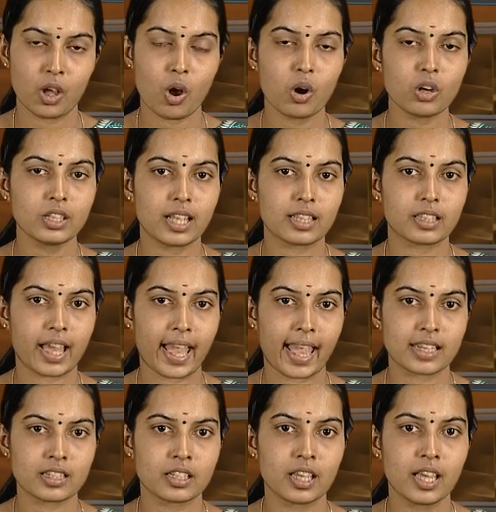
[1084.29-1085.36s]
On the other
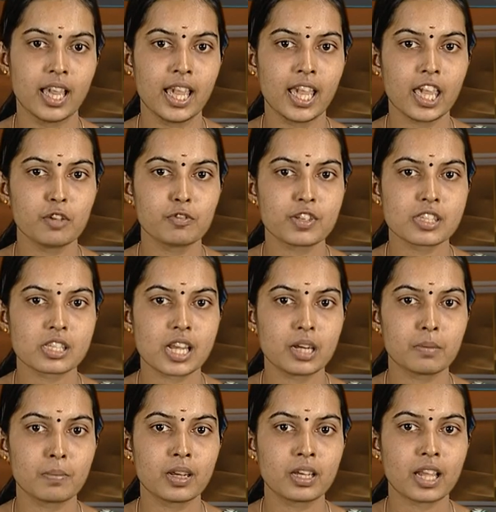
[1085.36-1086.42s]
hand, if a
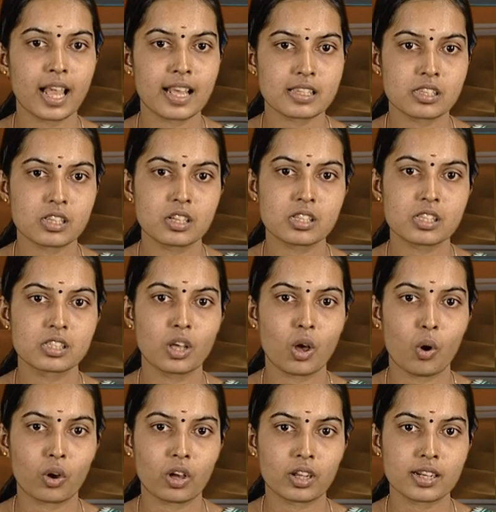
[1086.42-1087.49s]
statement asserts the
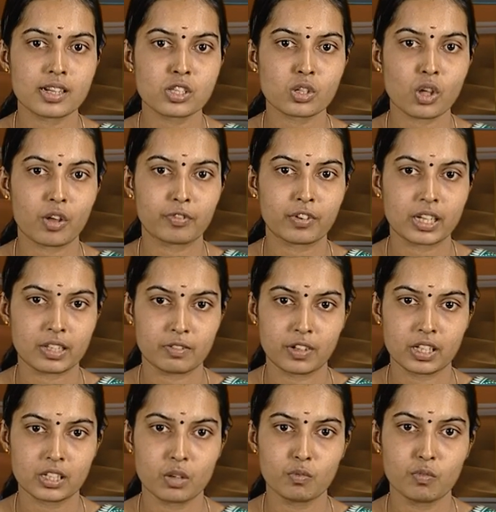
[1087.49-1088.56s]
occurrence of an
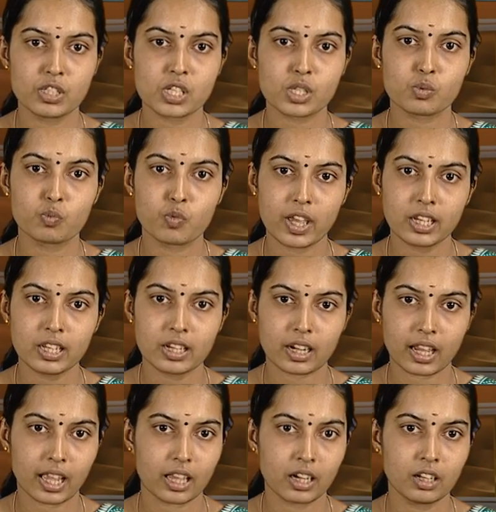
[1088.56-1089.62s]
event which is very
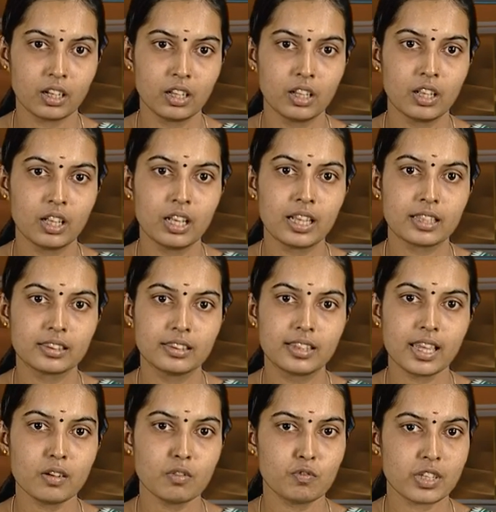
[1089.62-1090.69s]
rare,
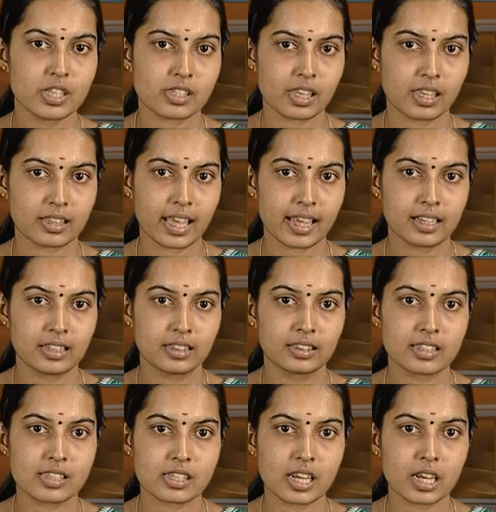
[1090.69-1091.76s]
then we say that
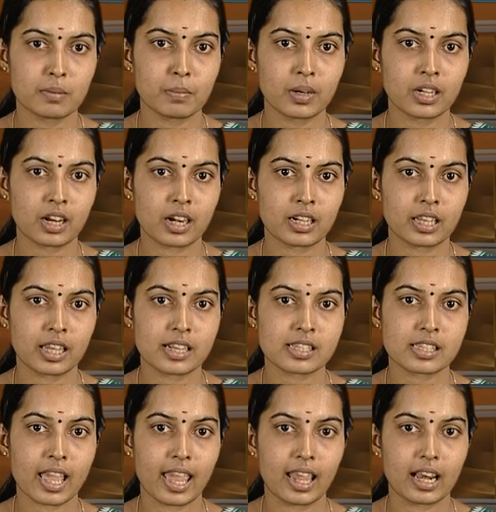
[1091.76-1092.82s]
the statement
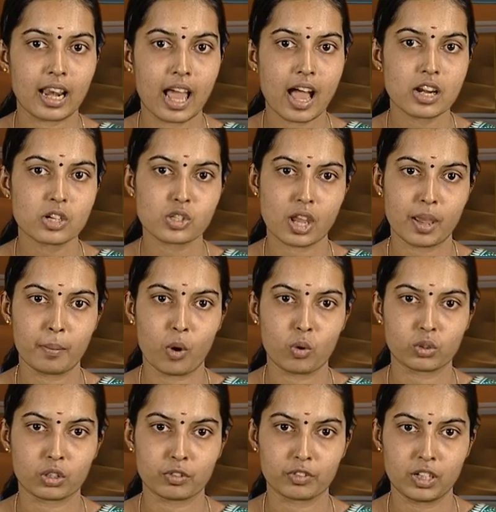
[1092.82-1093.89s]
contains a large
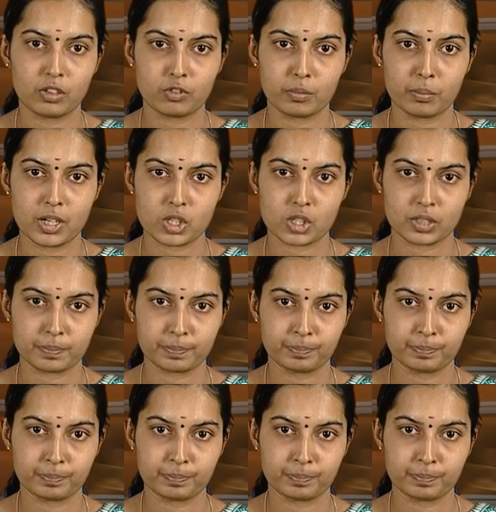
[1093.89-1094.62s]
amount of information.